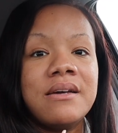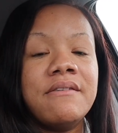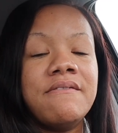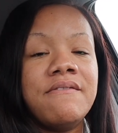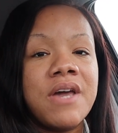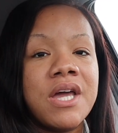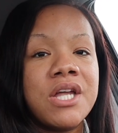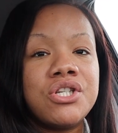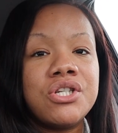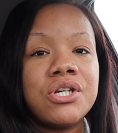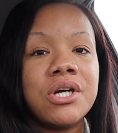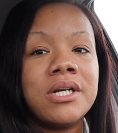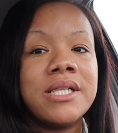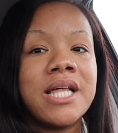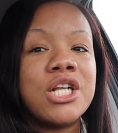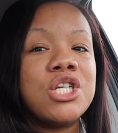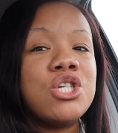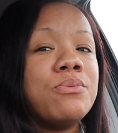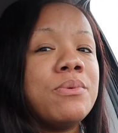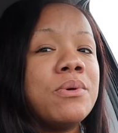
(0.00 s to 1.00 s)
venture
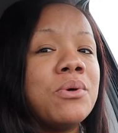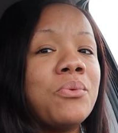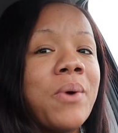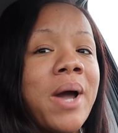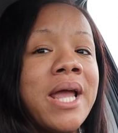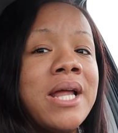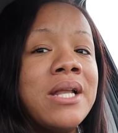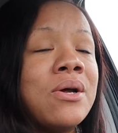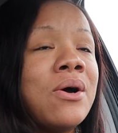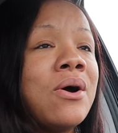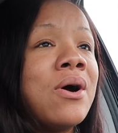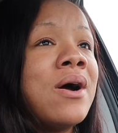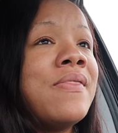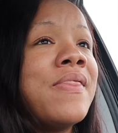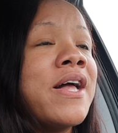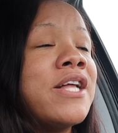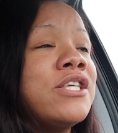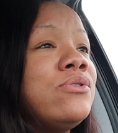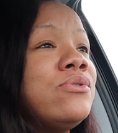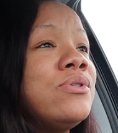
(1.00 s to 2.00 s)
that you've been waiting
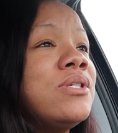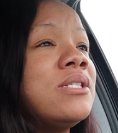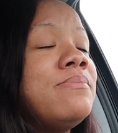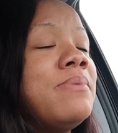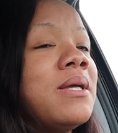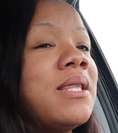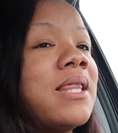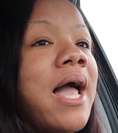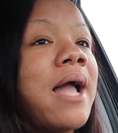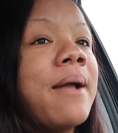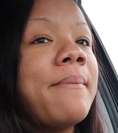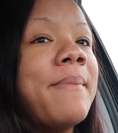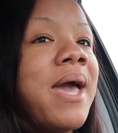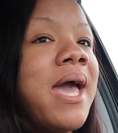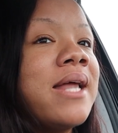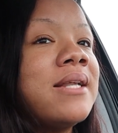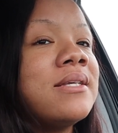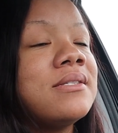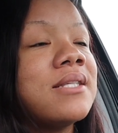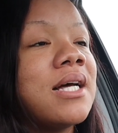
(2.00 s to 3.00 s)
on, that you just been like,
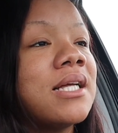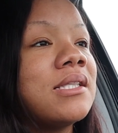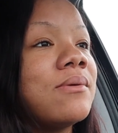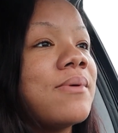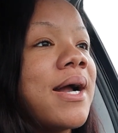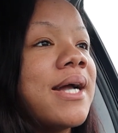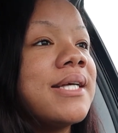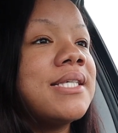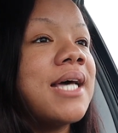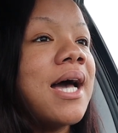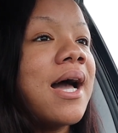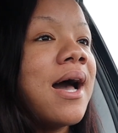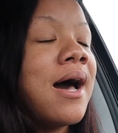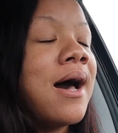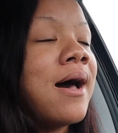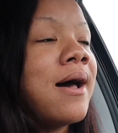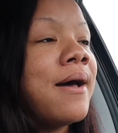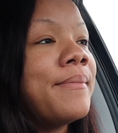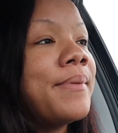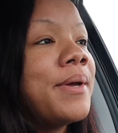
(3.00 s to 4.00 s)
man, it's not the right
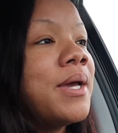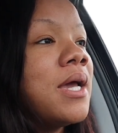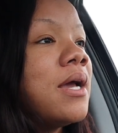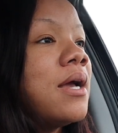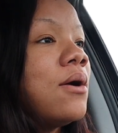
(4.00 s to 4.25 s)
time.